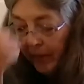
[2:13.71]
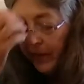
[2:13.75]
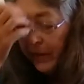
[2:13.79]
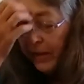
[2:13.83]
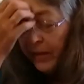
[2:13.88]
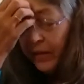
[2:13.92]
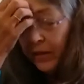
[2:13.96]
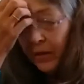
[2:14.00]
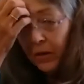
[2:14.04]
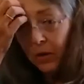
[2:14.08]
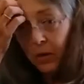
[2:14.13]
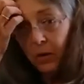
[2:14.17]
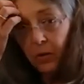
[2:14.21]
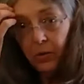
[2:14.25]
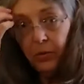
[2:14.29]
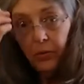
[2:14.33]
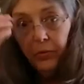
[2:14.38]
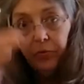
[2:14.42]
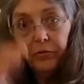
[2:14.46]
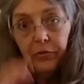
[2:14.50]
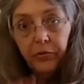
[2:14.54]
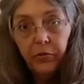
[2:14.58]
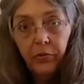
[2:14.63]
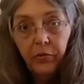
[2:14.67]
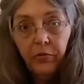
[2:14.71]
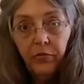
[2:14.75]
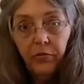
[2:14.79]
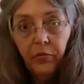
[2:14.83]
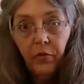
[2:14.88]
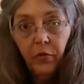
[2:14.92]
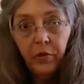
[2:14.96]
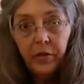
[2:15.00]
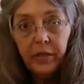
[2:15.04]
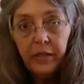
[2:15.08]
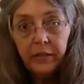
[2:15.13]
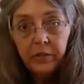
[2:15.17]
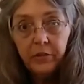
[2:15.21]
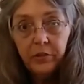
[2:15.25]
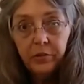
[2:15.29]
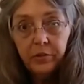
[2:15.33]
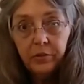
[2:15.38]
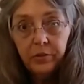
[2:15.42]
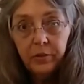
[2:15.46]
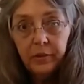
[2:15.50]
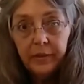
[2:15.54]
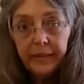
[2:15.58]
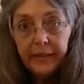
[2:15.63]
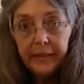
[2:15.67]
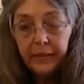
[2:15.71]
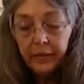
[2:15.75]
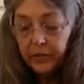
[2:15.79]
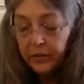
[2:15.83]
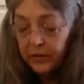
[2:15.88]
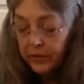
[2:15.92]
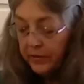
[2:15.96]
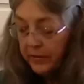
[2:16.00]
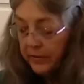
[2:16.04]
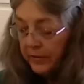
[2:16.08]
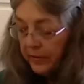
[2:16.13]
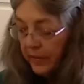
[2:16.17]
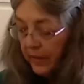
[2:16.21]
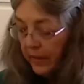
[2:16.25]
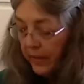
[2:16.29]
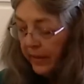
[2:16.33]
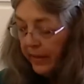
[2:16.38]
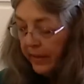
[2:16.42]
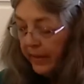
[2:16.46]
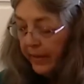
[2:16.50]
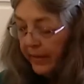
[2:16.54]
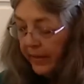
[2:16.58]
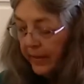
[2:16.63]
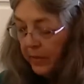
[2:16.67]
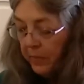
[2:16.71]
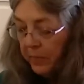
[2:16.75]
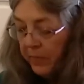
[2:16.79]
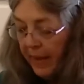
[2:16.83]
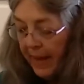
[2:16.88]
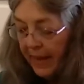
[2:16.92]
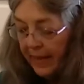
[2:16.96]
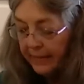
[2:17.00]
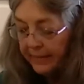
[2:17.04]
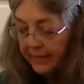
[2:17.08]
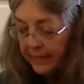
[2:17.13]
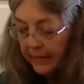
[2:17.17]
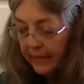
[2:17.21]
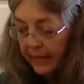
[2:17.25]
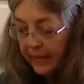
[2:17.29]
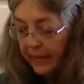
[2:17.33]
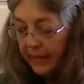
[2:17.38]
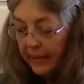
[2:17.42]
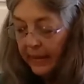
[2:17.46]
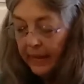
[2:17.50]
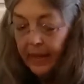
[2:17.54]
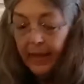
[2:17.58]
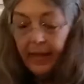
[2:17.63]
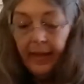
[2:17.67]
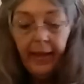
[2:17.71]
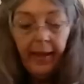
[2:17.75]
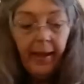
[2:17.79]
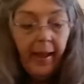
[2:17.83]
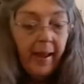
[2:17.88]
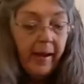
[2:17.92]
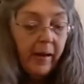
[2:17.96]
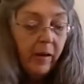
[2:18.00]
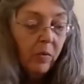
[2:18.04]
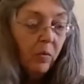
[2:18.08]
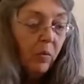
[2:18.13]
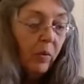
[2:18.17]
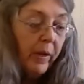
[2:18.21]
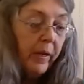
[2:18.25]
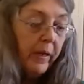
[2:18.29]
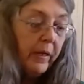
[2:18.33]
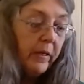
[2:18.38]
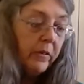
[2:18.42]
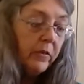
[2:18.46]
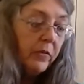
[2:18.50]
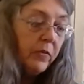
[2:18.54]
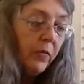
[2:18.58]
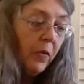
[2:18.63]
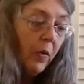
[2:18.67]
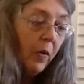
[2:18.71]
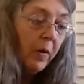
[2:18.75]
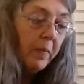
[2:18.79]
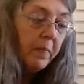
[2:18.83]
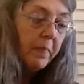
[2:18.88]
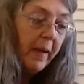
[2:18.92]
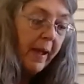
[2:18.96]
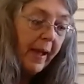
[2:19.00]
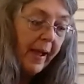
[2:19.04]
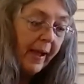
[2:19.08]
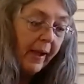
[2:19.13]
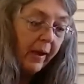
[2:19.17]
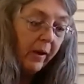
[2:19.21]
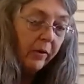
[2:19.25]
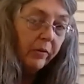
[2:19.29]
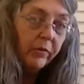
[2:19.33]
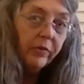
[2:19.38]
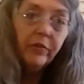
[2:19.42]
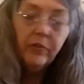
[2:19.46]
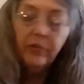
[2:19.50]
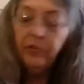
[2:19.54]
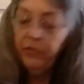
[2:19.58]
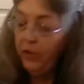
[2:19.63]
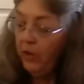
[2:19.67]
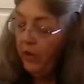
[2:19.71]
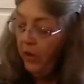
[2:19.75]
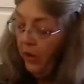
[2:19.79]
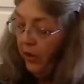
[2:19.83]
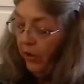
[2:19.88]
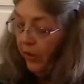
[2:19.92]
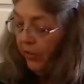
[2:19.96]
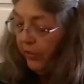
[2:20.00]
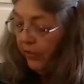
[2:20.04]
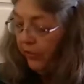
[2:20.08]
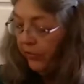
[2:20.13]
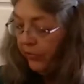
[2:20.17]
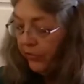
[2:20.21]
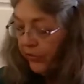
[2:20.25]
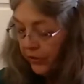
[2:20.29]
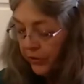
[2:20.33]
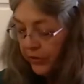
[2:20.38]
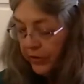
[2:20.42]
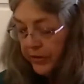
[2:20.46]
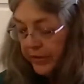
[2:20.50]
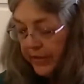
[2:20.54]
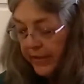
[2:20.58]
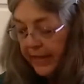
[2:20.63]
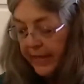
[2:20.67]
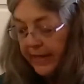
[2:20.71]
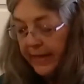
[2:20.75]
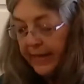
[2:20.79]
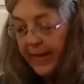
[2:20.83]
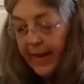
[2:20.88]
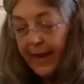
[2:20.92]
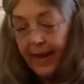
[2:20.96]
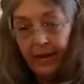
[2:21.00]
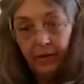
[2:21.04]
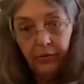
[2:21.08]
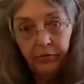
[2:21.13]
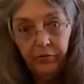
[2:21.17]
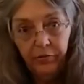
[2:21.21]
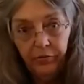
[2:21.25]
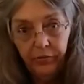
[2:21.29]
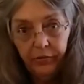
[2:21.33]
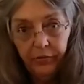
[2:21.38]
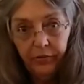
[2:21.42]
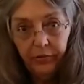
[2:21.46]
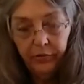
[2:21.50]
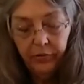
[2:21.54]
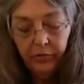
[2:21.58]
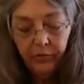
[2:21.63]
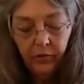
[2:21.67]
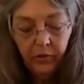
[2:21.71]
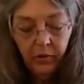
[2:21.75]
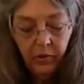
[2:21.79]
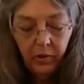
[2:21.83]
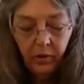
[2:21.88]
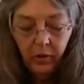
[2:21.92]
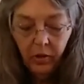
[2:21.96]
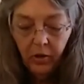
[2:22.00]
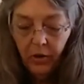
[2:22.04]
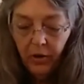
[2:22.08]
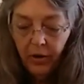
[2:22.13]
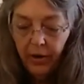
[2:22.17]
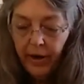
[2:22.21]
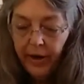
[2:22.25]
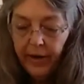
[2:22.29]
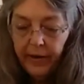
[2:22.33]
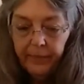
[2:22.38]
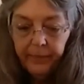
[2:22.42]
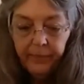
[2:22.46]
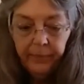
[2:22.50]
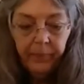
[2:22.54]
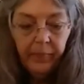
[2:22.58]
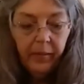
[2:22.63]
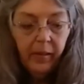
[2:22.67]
It holds 42 liters in capacity, and it weighs 4 pounds, 13 ounces, all right?